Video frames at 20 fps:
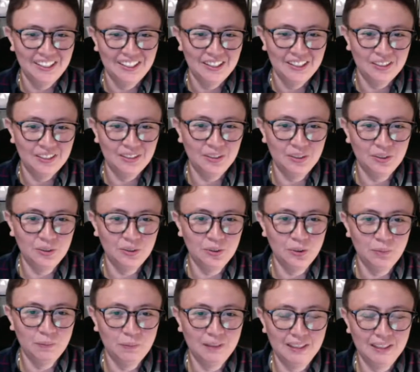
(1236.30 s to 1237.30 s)
Do you
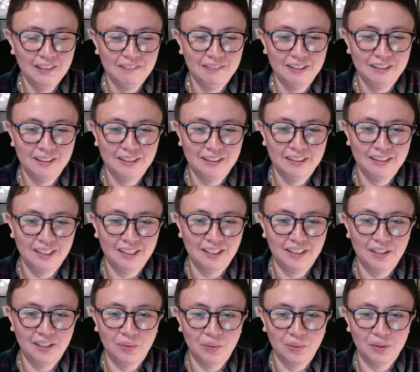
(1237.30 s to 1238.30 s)
believe in the
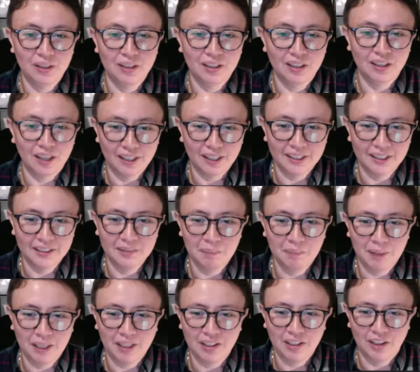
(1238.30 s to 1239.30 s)
saying work hard,
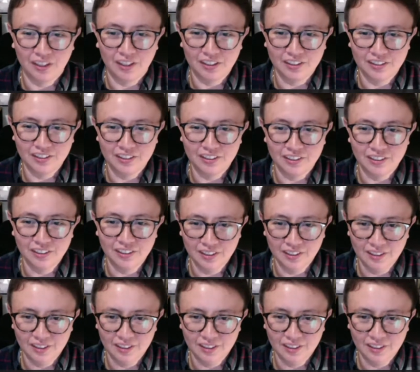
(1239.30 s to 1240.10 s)
play harder?